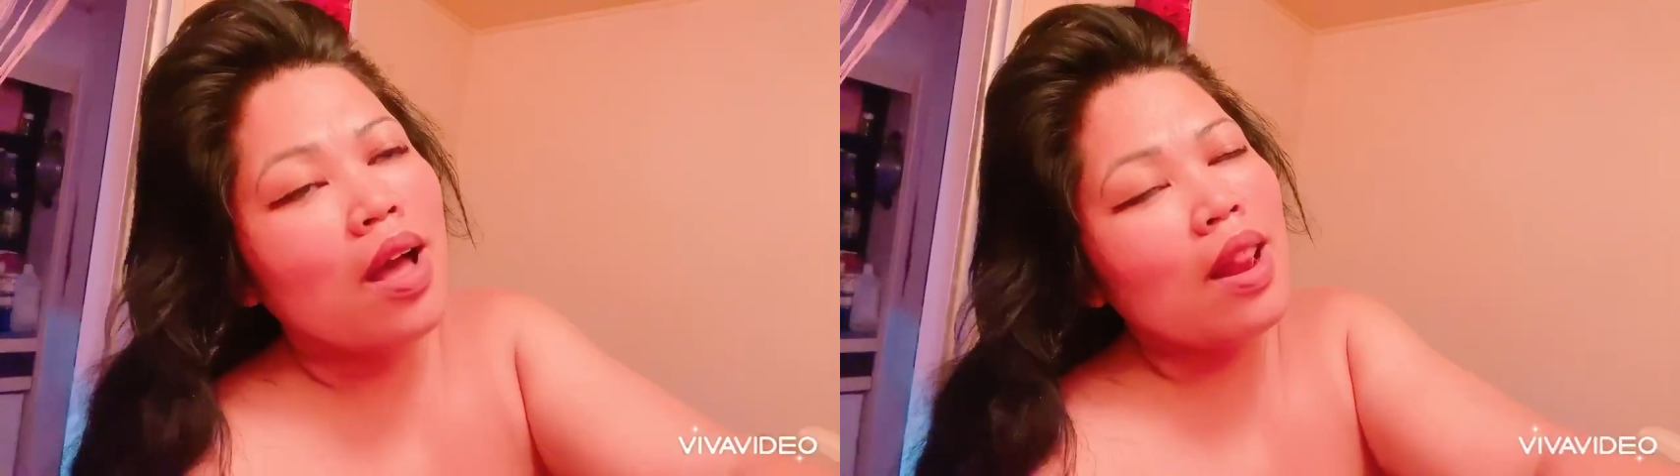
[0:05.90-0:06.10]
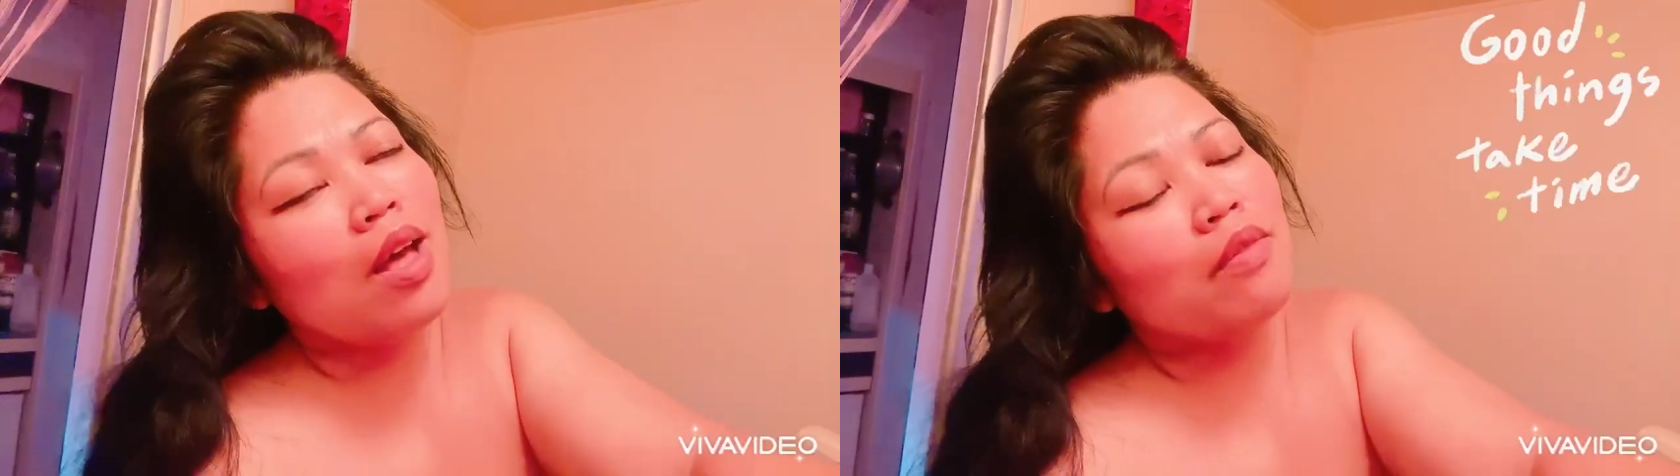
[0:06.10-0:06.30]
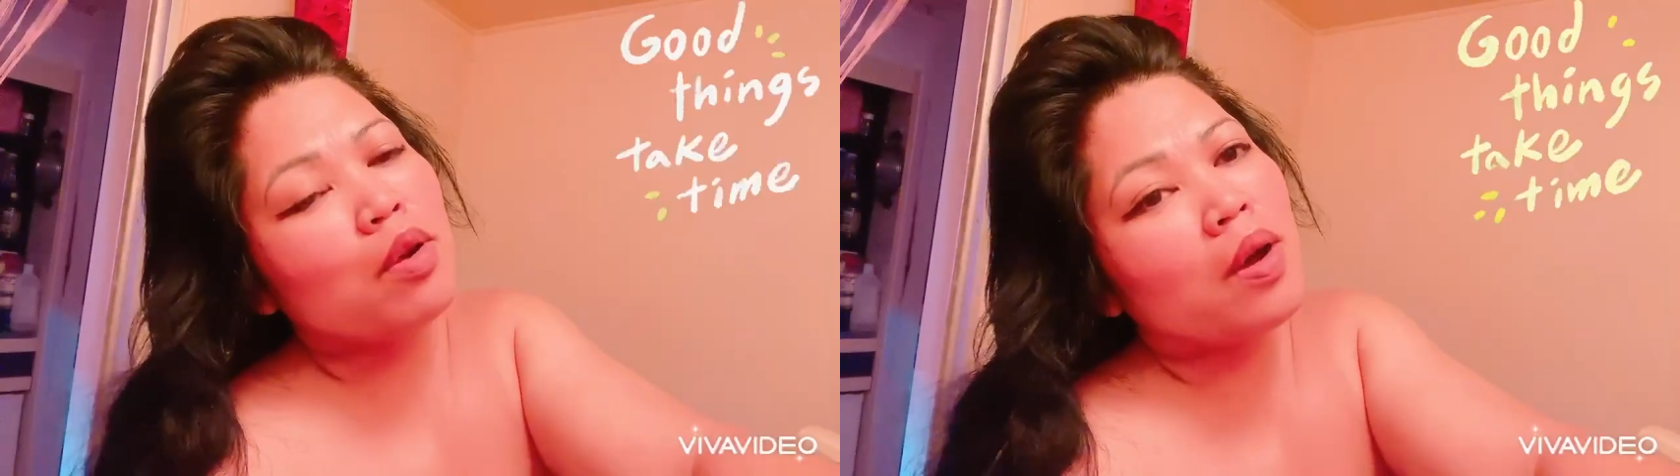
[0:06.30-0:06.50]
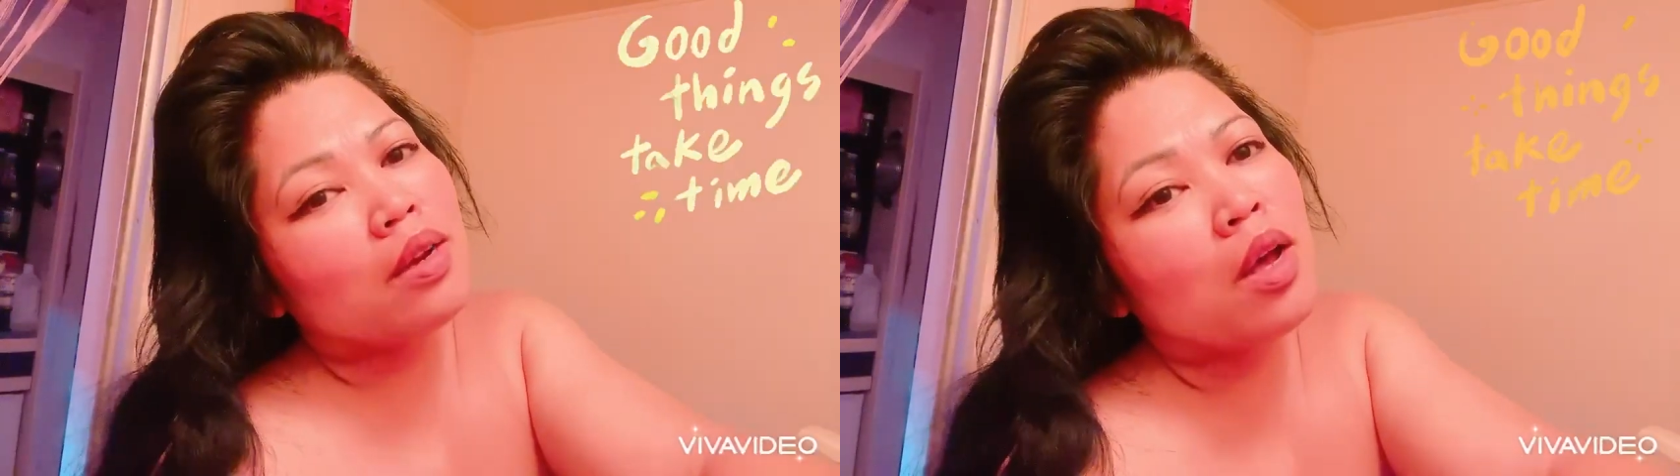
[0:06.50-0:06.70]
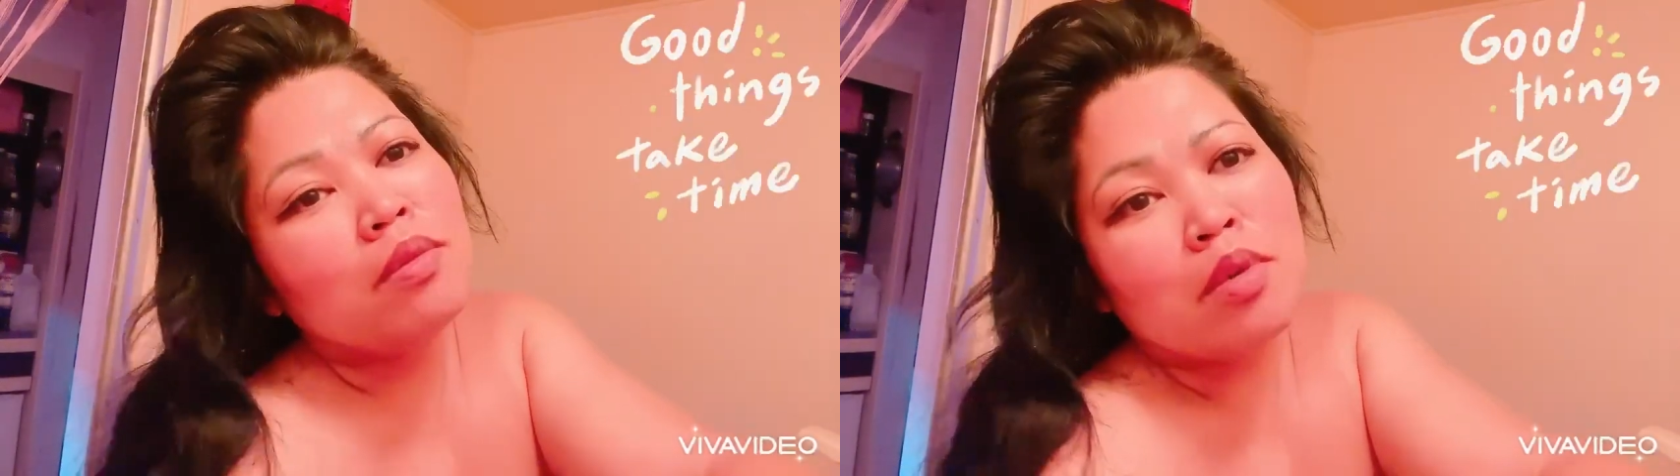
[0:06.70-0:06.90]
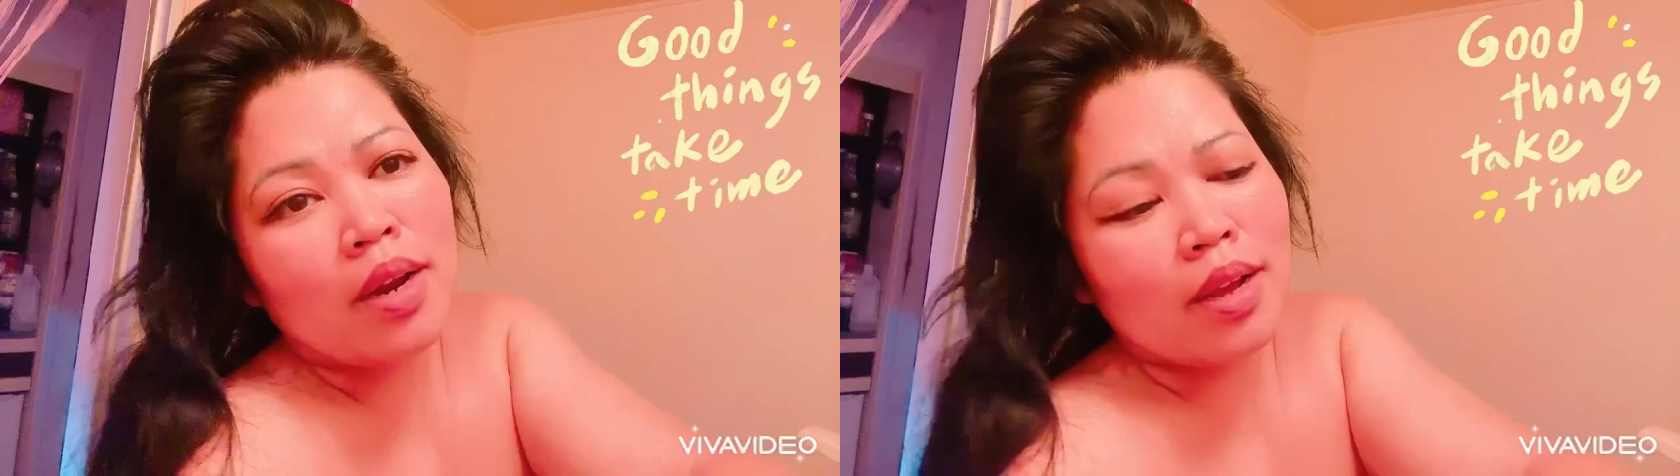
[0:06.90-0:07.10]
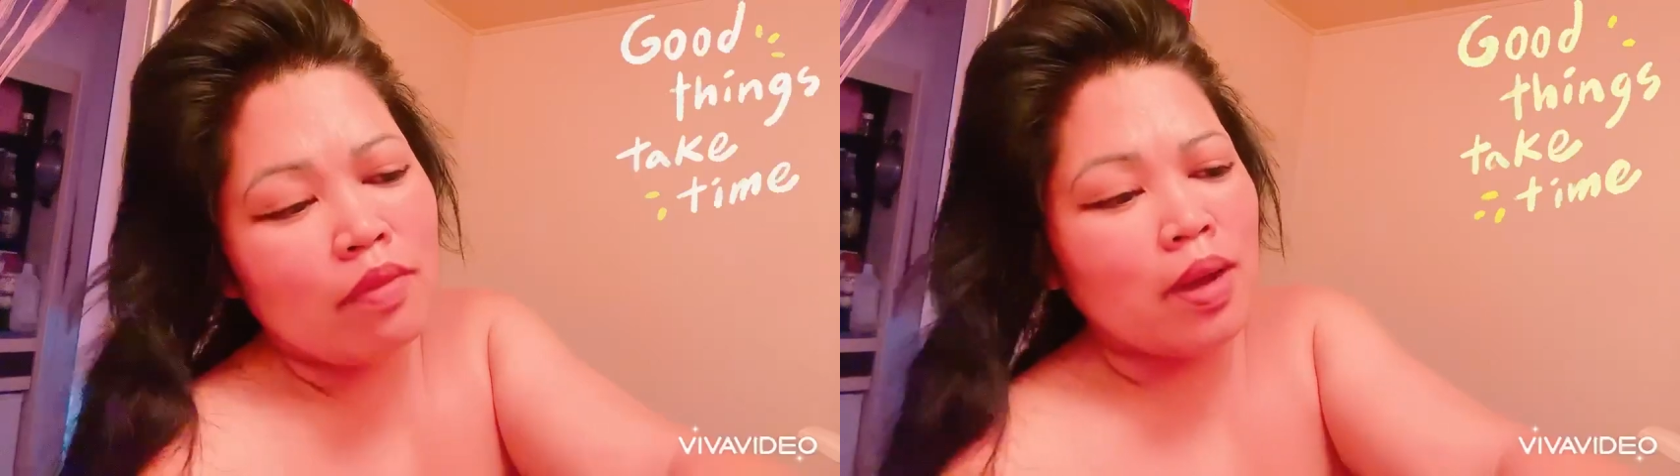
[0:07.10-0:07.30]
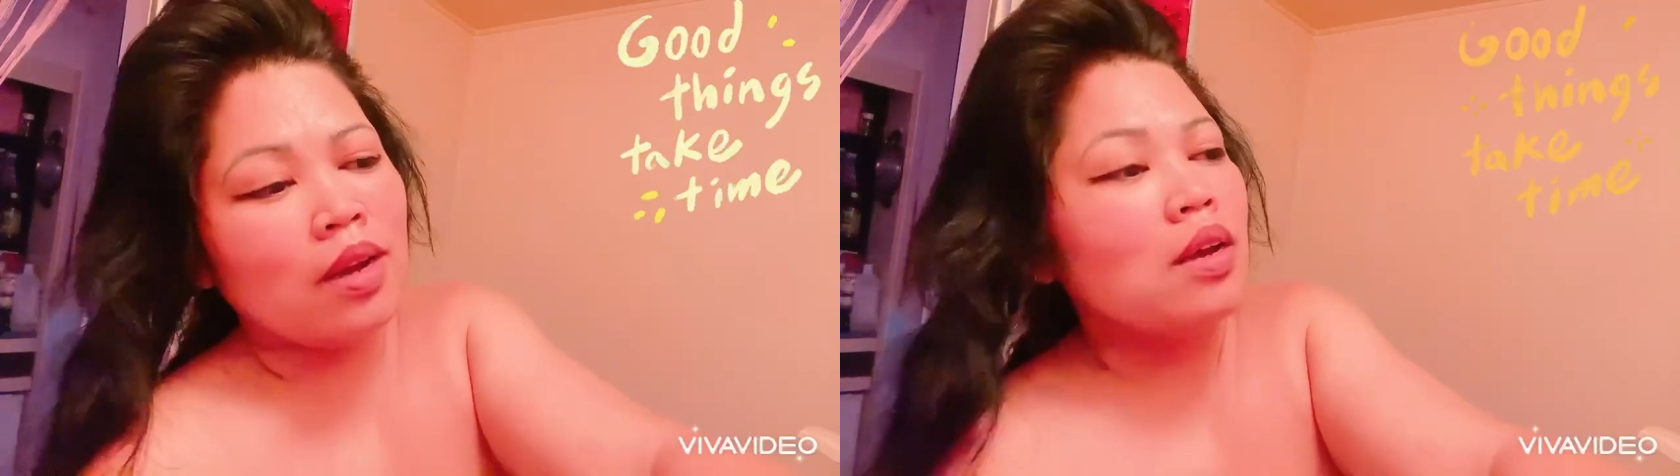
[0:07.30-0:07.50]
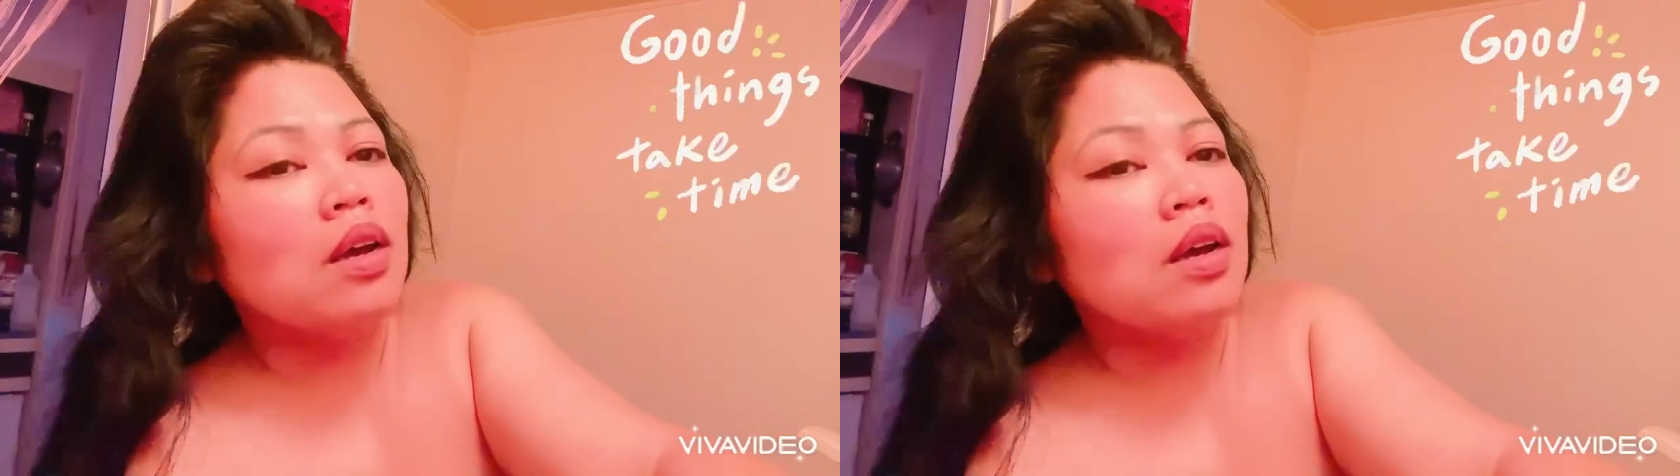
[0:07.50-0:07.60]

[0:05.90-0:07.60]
Hello everyone, good morning everyone,